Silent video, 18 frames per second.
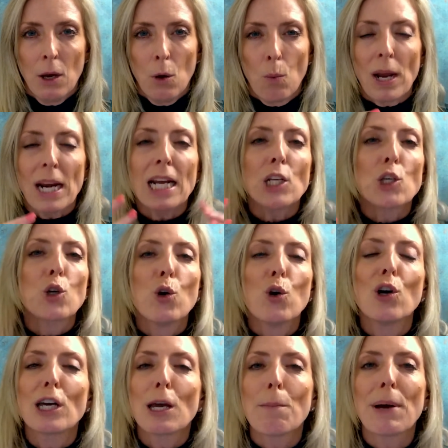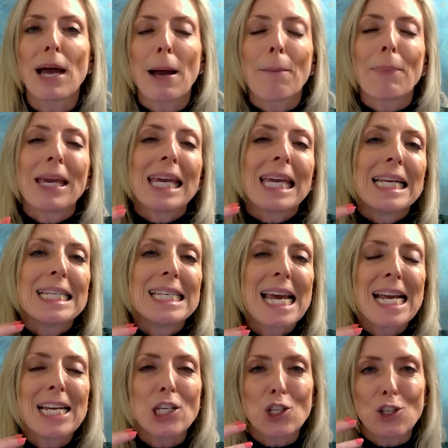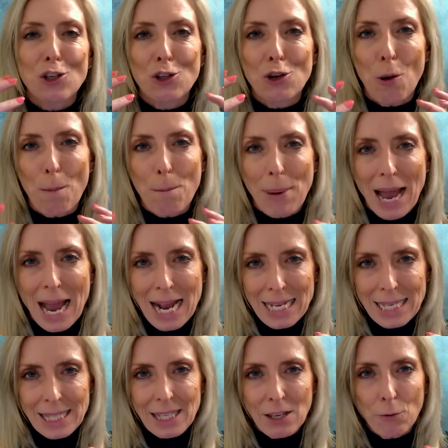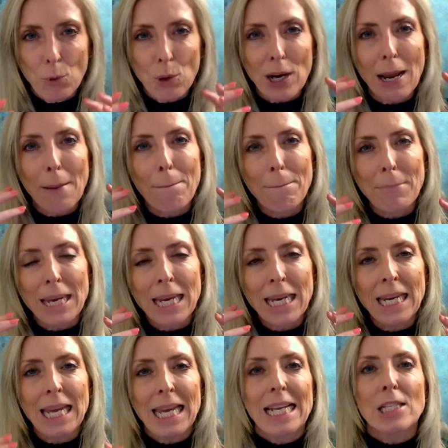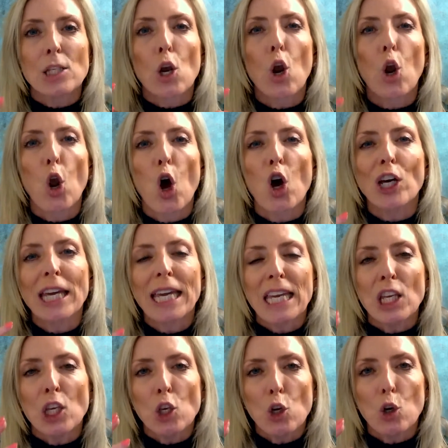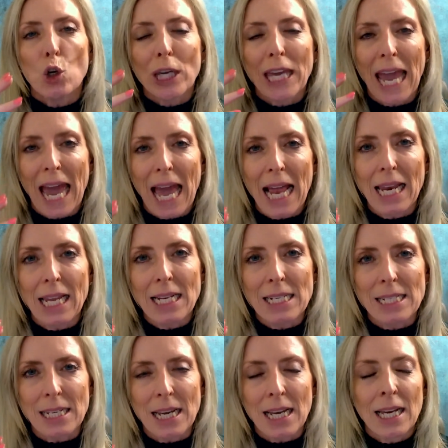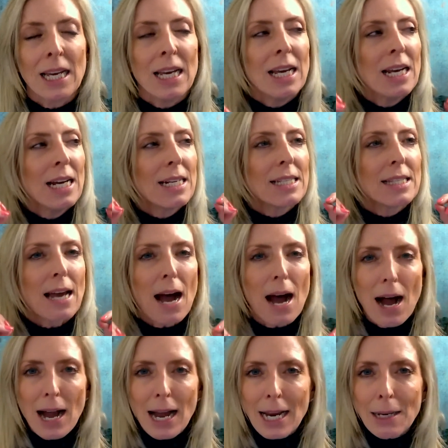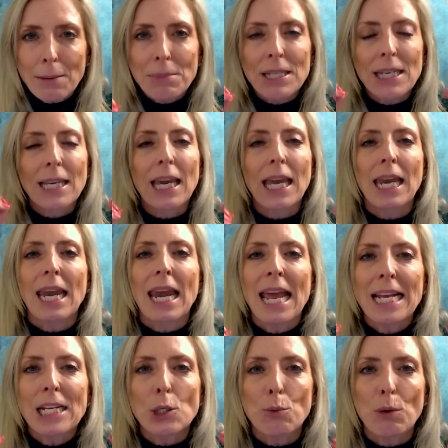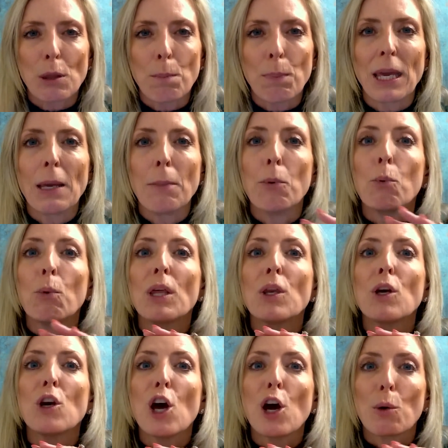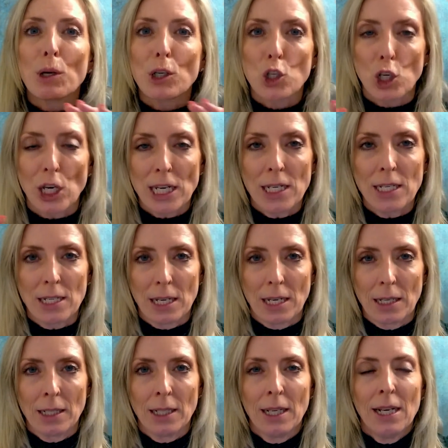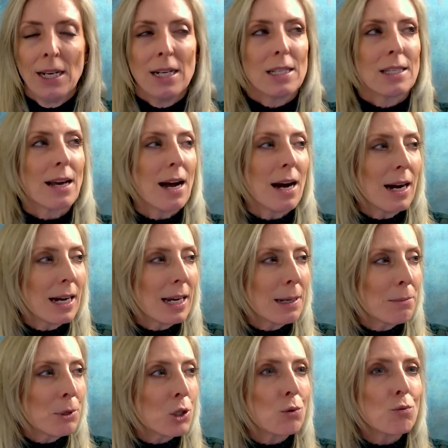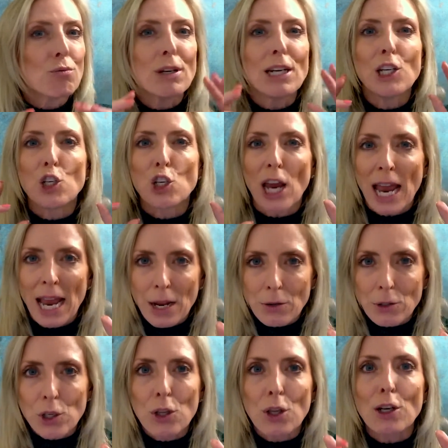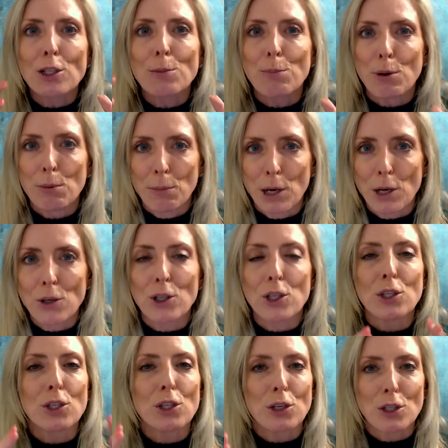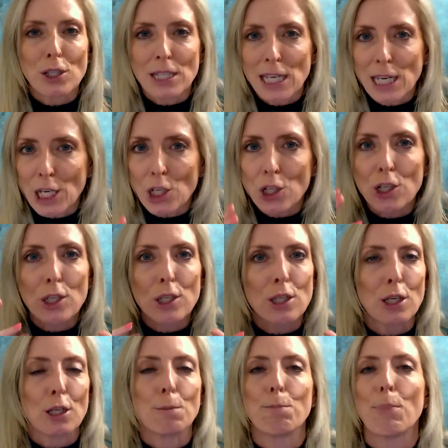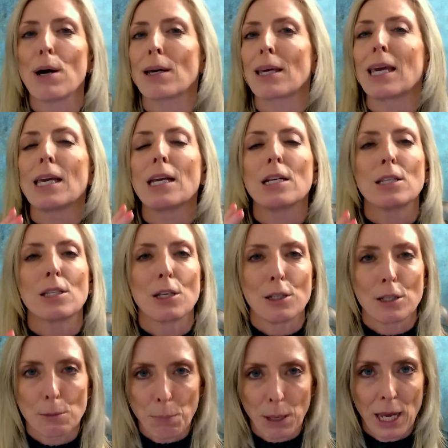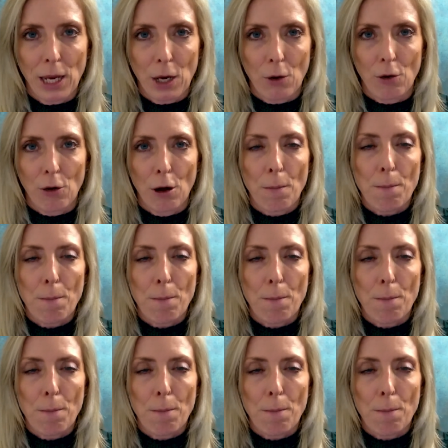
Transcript: When I talk about being intentional, not passive, what I mean is lock in your calendar time to connect with people with no agenda, time to reach out to those promoters, those teachers, those butt kickers, those pit crew.